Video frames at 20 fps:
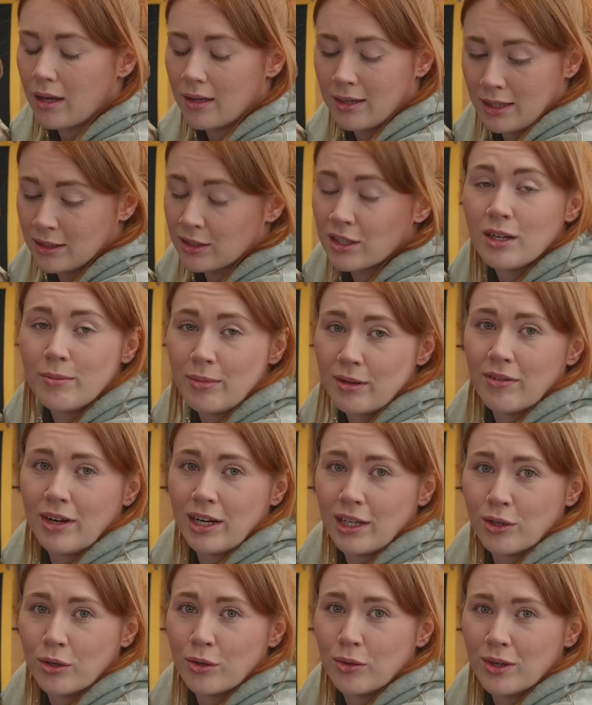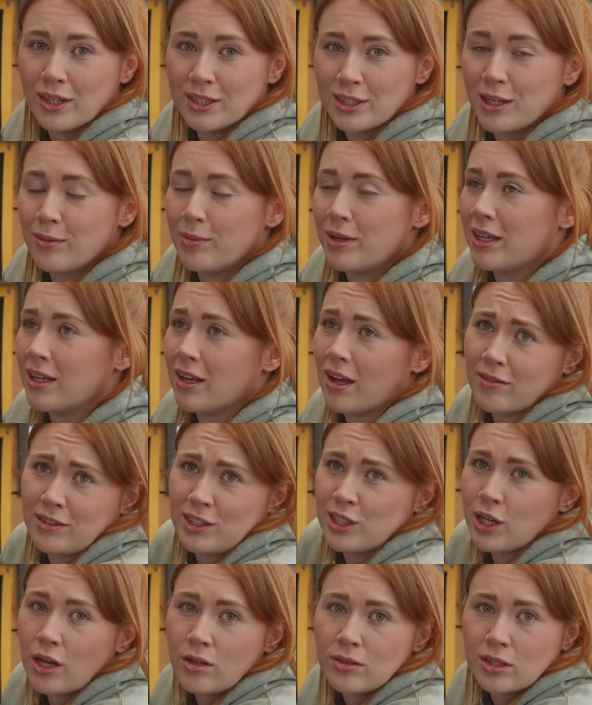It's going to be really cool. It's going to be,
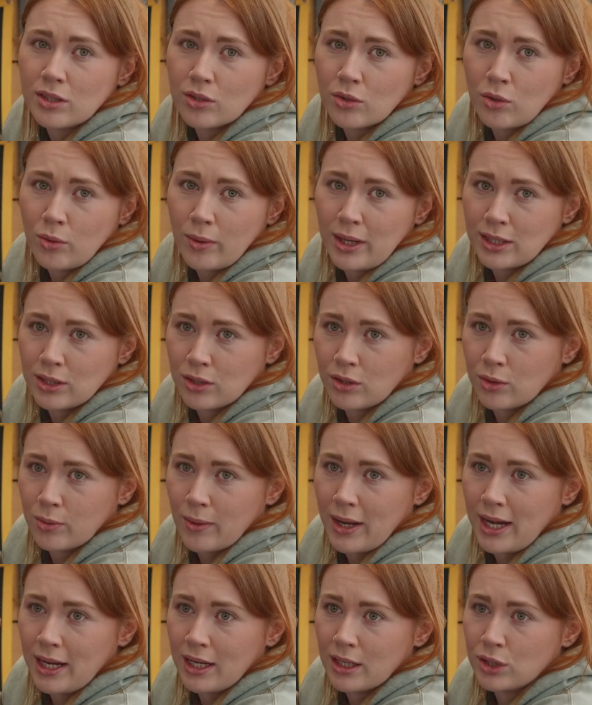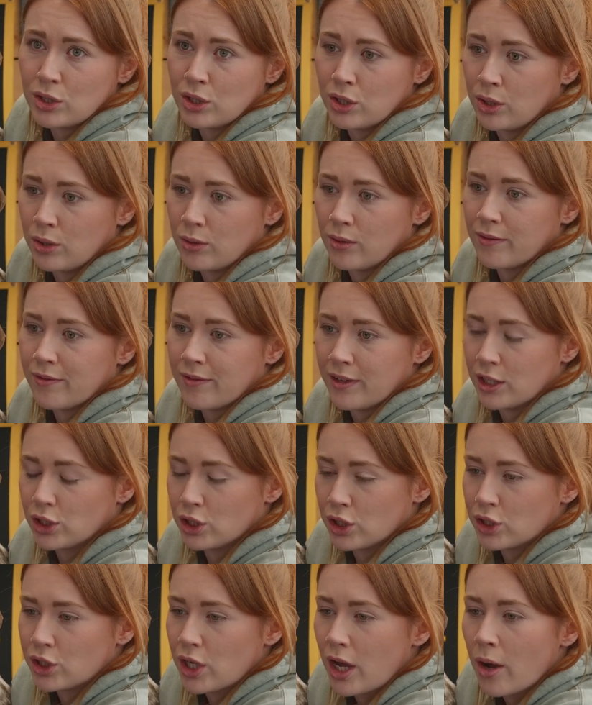stones is always a good way to
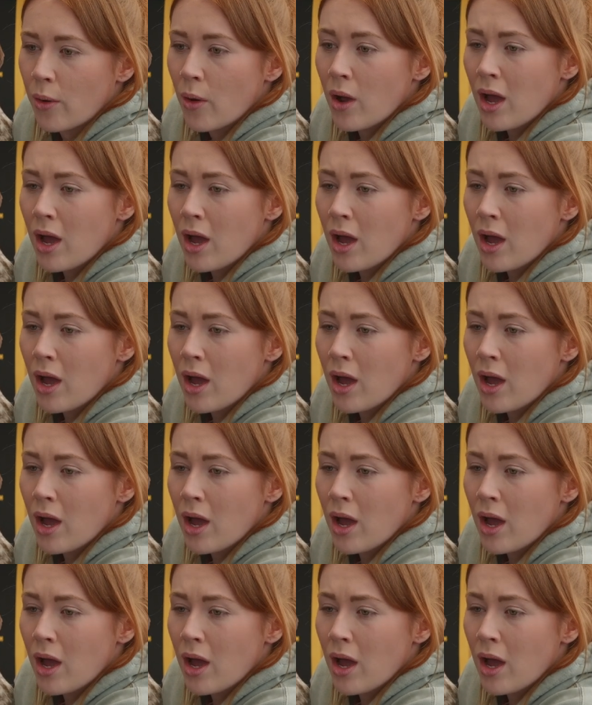finish the show.